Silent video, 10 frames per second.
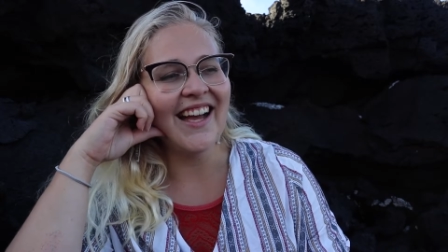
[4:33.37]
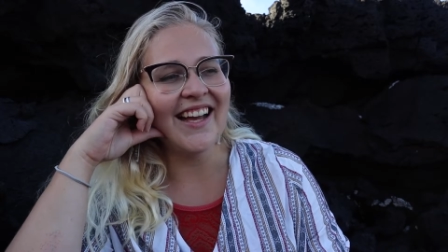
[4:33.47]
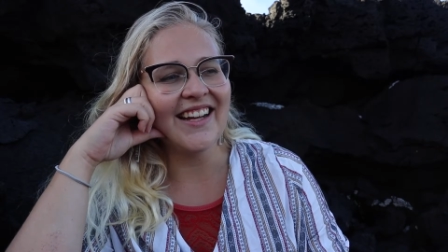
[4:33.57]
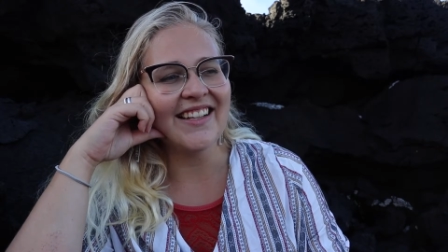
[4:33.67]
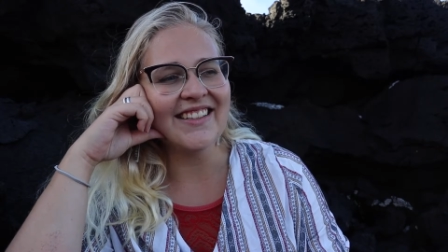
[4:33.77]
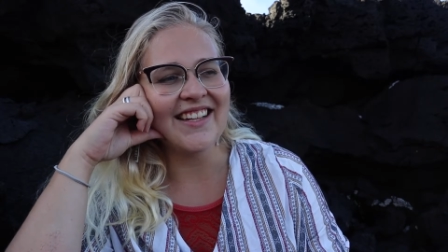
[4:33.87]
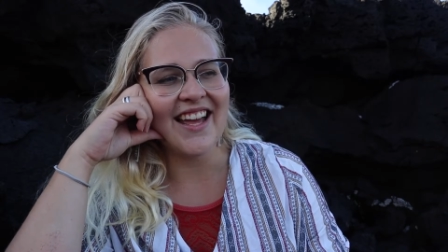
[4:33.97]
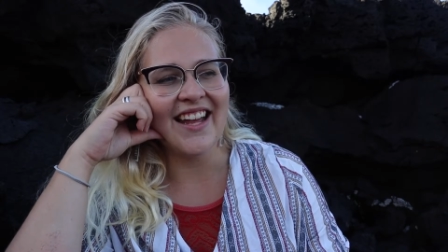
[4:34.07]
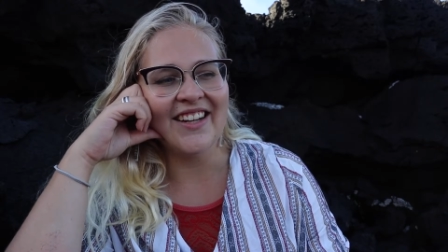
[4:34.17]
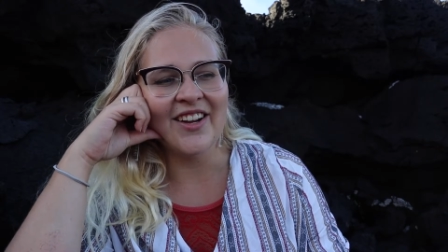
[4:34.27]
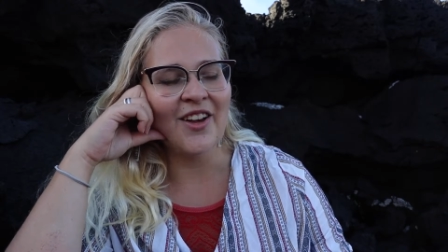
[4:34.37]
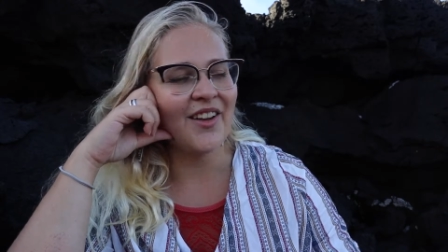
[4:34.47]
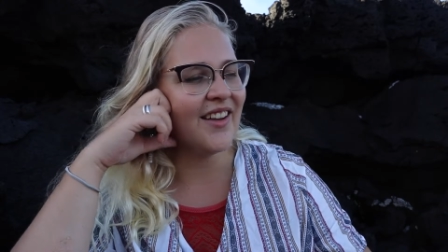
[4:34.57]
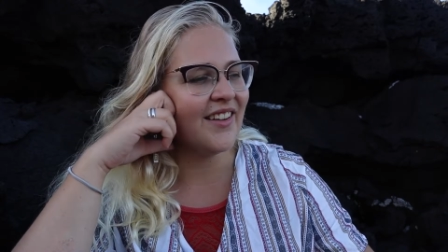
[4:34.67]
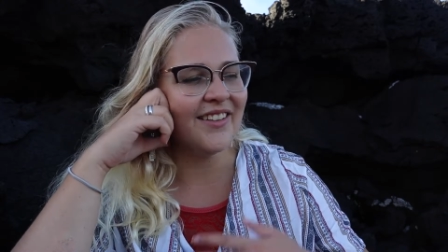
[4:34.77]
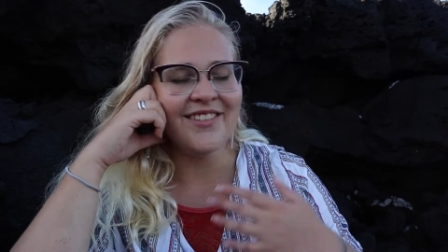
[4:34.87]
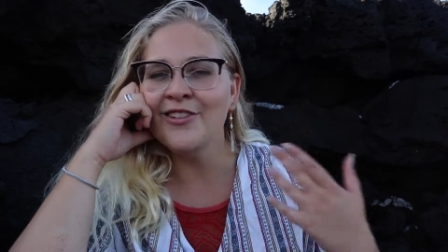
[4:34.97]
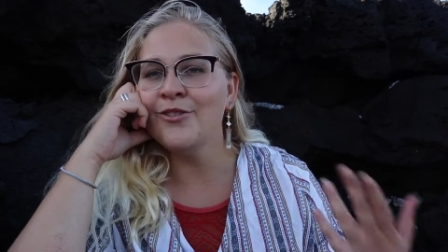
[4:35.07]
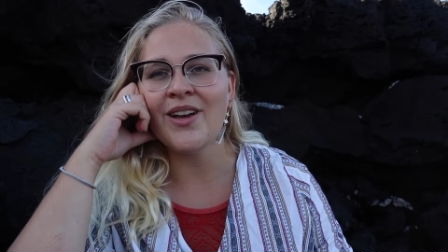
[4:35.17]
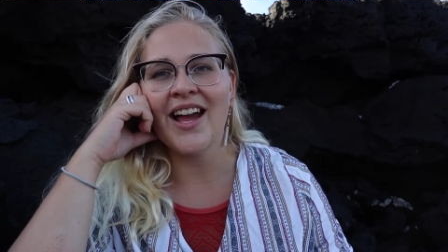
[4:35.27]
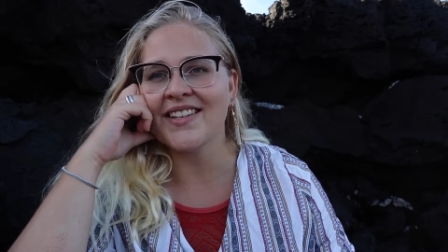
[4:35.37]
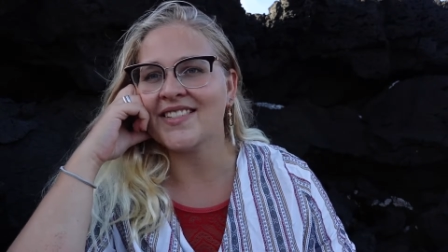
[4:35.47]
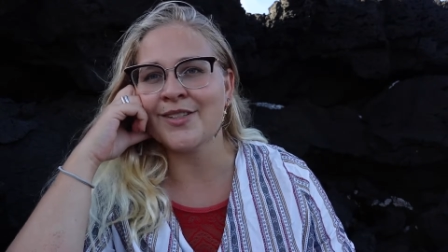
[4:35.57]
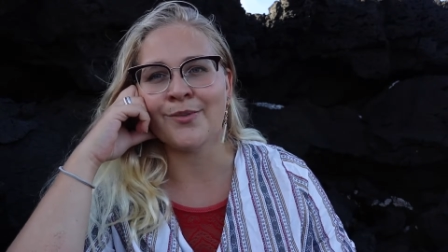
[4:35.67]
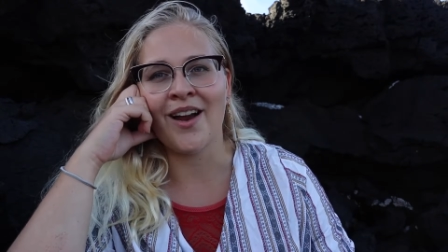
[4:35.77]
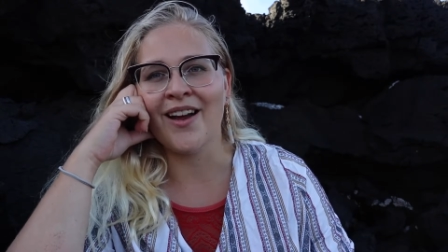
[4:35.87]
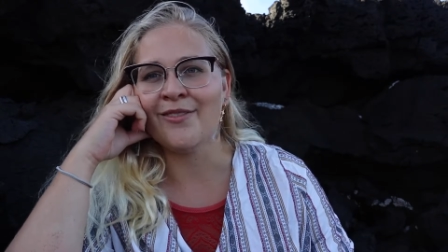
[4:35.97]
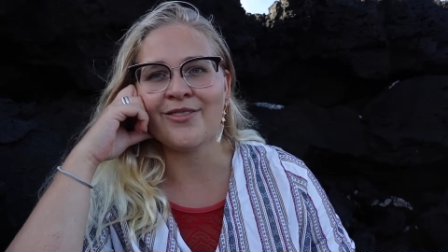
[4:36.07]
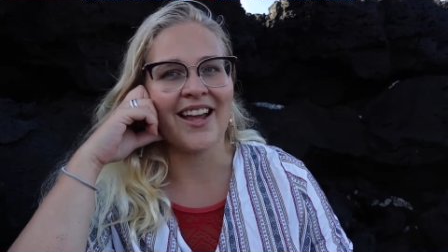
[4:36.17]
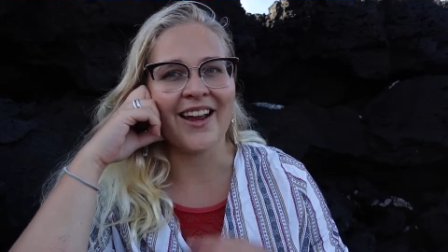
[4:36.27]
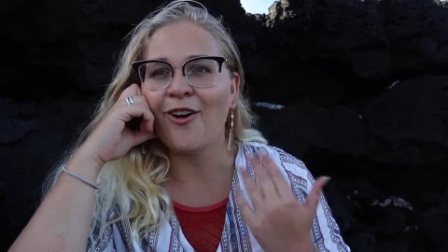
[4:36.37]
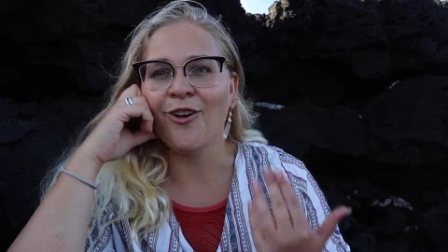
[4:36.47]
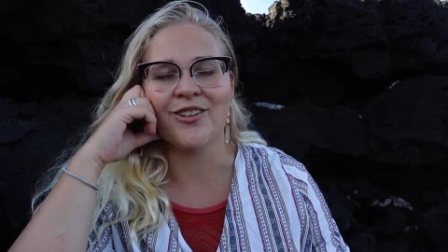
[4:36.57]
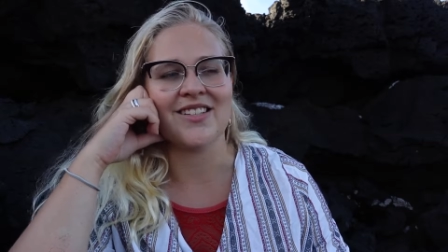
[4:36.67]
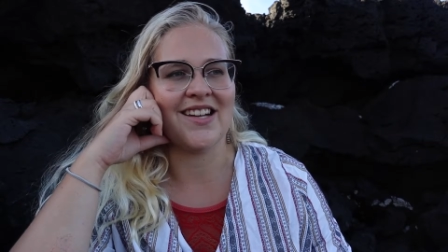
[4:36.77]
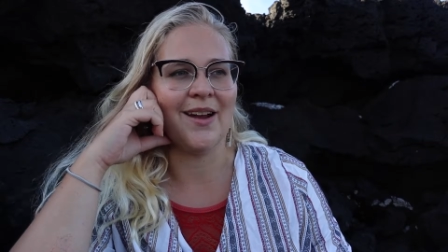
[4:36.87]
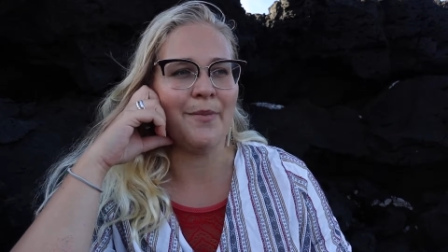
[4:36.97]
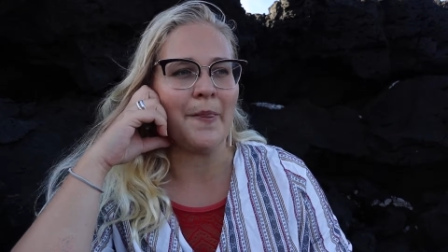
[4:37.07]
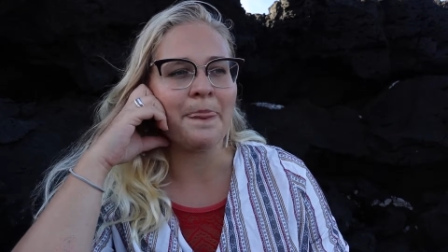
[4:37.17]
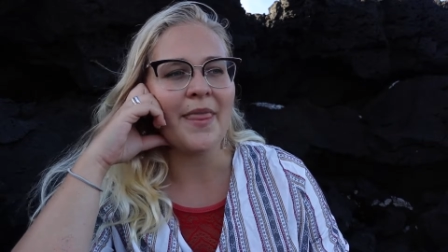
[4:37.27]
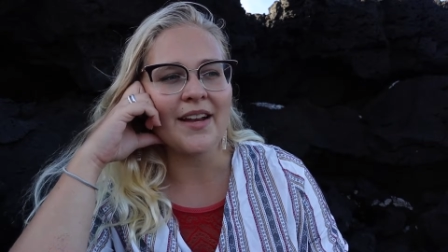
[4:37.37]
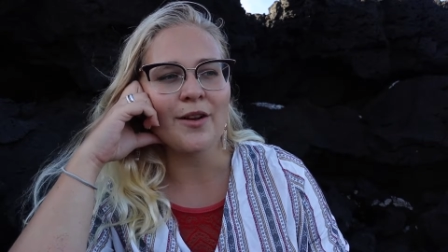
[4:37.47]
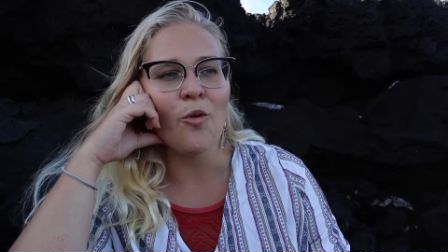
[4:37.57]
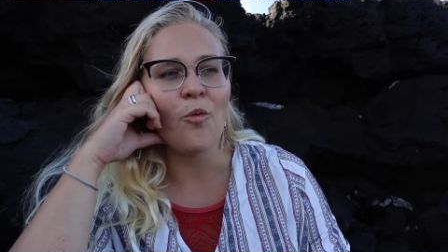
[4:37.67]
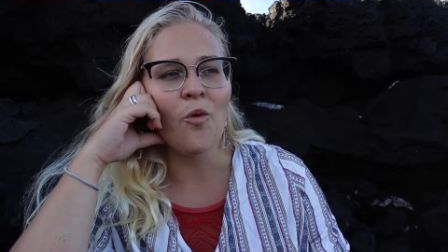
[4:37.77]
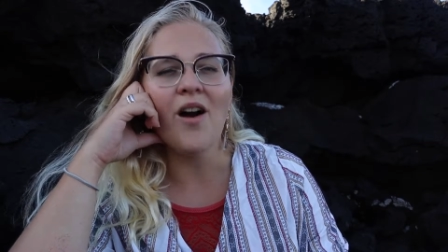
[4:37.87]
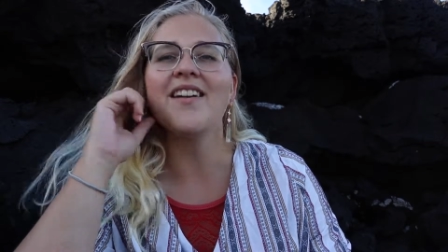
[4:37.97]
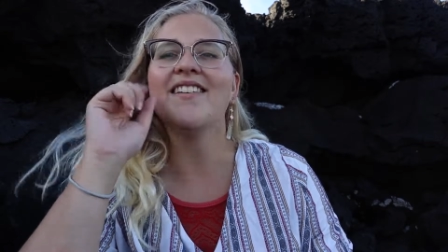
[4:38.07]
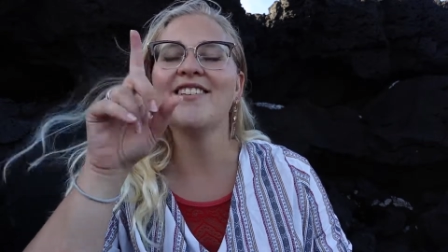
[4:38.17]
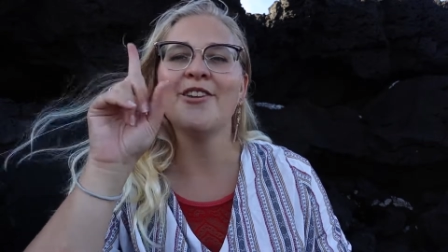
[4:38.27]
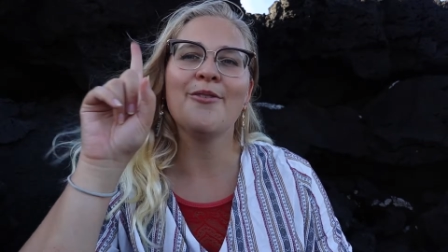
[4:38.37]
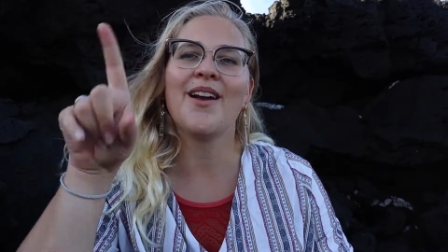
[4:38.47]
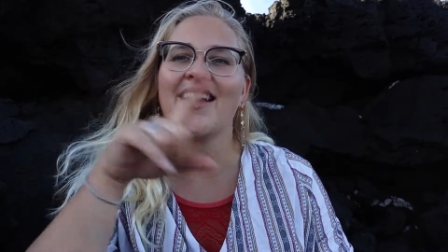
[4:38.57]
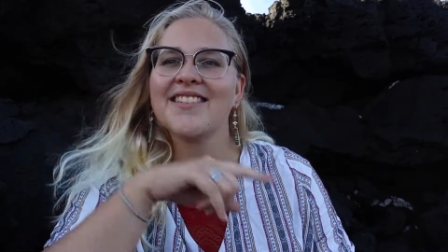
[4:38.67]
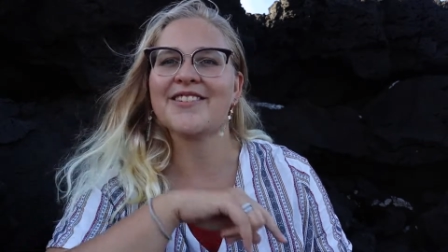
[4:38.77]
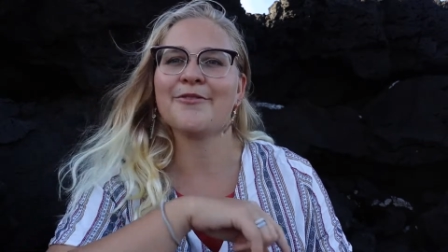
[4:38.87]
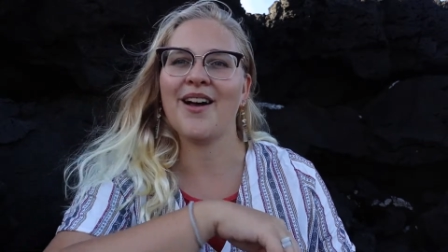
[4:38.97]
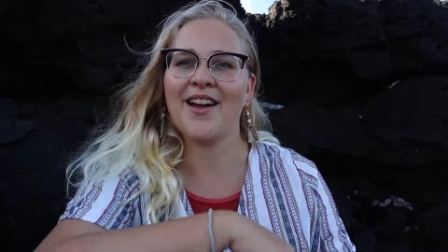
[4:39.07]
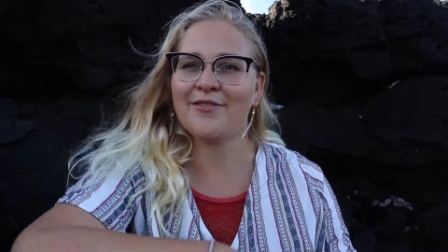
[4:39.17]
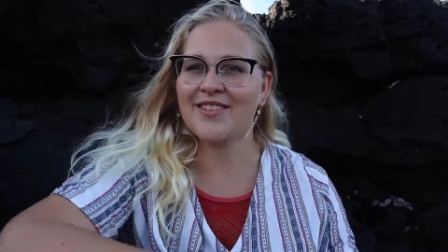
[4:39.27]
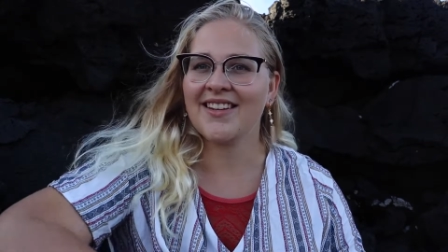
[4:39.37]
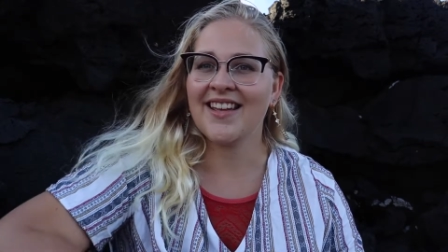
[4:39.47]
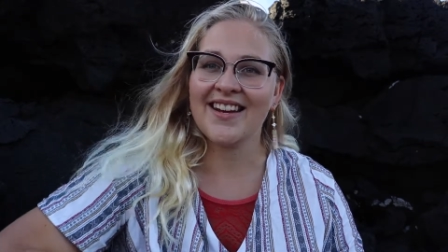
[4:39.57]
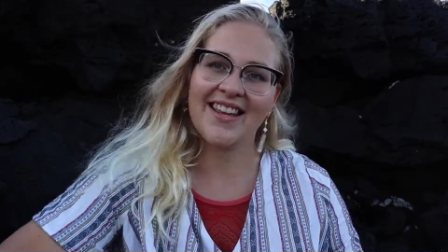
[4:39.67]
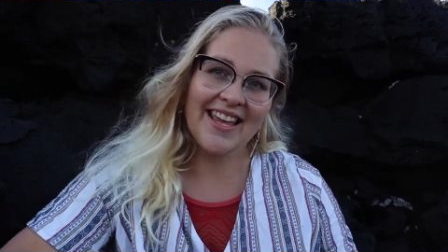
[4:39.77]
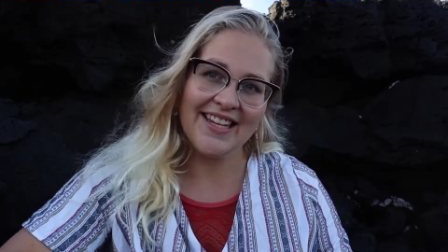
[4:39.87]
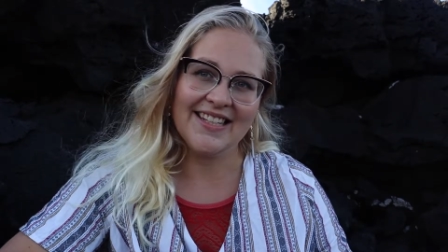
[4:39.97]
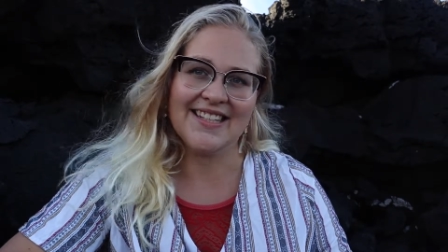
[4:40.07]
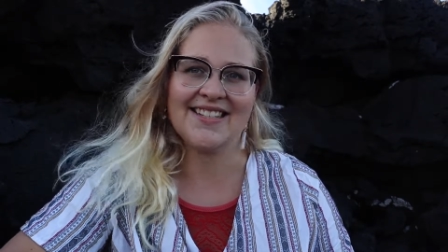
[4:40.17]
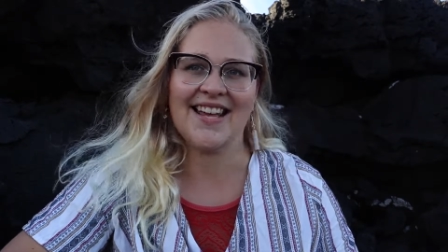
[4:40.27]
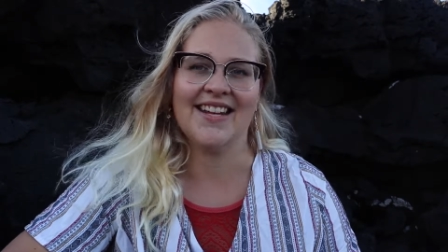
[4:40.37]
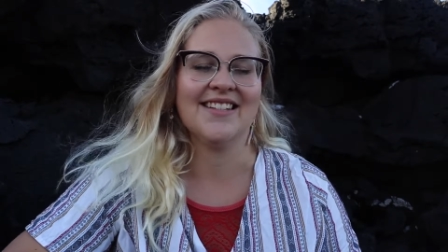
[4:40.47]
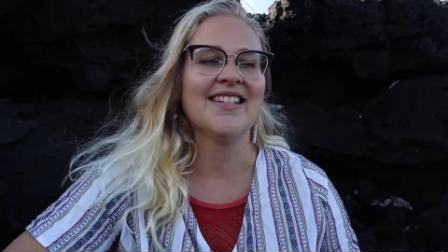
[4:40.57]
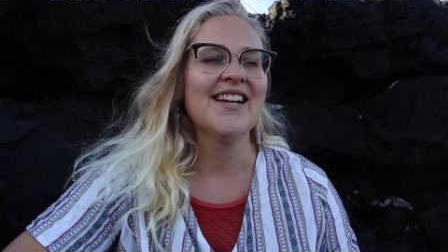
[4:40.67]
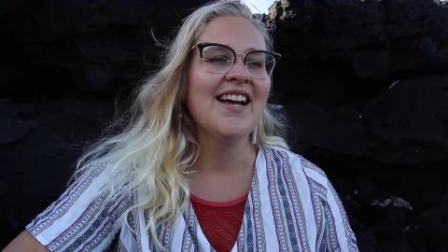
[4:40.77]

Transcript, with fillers: and then new guests arrived, like, all the time. And then one new guest arrived and he had a cake in his hand,